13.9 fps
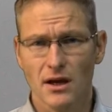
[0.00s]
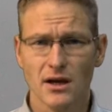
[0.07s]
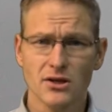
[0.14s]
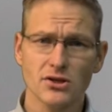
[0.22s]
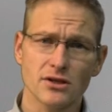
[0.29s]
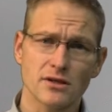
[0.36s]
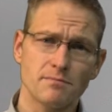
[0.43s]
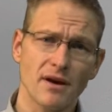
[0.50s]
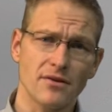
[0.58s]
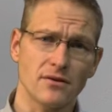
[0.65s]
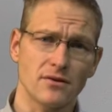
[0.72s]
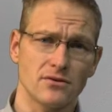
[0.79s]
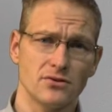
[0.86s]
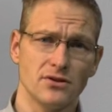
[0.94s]
ash is
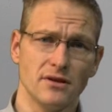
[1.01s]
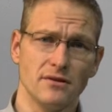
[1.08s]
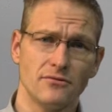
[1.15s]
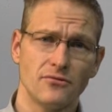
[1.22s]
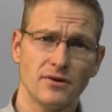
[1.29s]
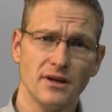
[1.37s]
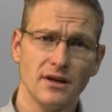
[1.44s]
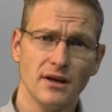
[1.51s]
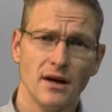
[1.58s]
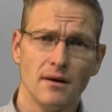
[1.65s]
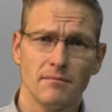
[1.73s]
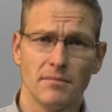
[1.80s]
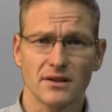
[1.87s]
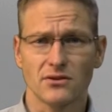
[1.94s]
pathogen-free,
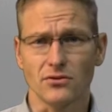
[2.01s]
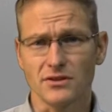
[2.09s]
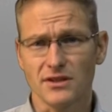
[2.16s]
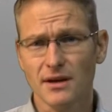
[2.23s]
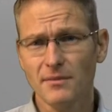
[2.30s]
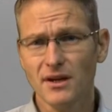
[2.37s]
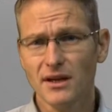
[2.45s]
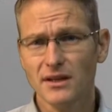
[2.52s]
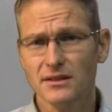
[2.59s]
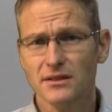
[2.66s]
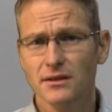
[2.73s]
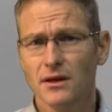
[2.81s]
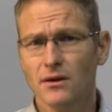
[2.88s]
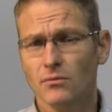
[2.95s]
but
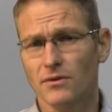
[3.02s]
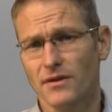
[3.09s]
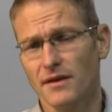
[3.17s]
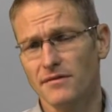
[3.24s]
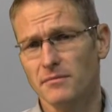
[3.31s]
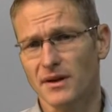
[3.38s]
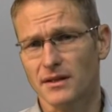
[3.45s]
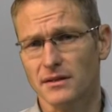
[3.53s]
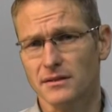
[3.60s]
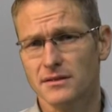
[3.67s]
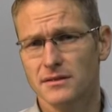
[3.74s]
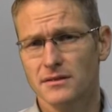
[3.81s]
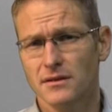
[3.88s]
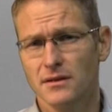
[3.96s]
contaminated with heavy
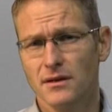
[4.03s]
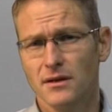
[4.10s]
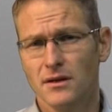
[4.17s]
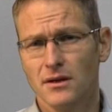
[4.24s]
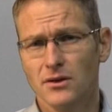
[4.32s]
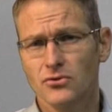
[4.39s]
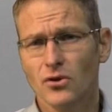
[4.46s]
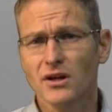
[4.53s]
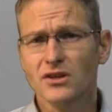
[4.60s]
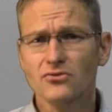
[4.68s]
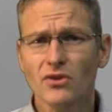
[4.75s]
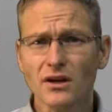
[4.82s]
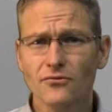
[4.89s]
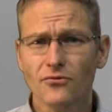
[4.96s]
metals. To
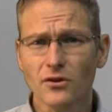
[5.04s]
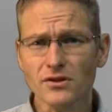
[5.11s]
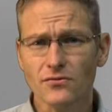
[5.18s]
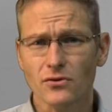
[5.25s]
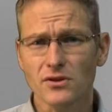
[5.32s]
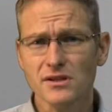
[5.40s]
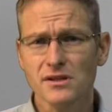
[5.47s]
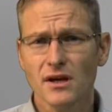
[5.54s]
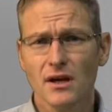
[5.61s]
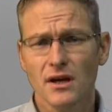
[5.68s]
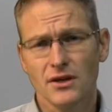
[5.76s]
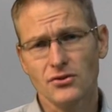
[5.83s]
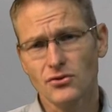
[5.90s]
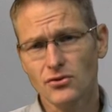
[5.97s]
extract phosphorus
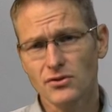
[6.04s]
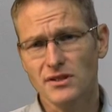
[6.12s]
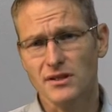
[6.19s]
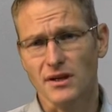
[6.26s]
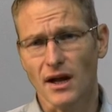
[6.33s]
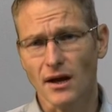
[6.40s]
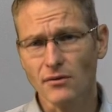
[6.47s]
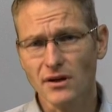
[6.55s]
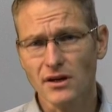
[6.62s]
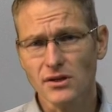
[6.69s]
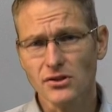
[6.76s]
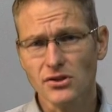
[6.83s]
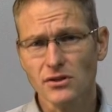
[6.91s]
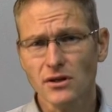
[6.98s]
and to use it in
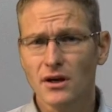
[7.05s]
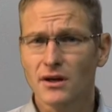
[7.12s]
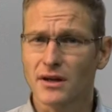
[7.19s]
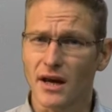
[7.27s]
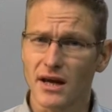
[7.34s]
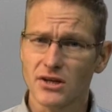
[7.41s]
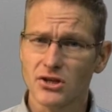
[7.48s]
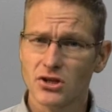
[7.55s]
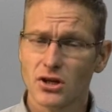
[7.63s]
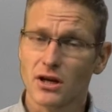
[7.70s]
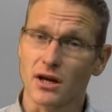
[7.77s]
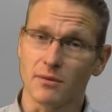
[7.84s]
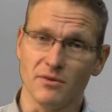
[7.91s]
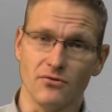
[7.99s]
agriculture, the ash
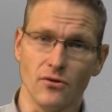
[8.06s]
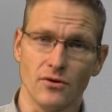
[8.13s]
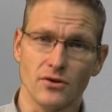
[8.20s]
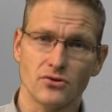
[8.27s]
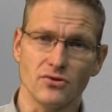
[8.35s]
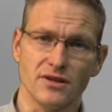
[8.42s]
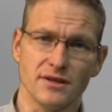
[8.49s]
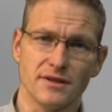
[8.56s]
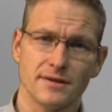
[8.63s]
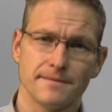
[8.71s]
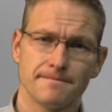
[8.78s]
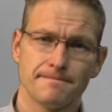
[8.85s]
can be further treated.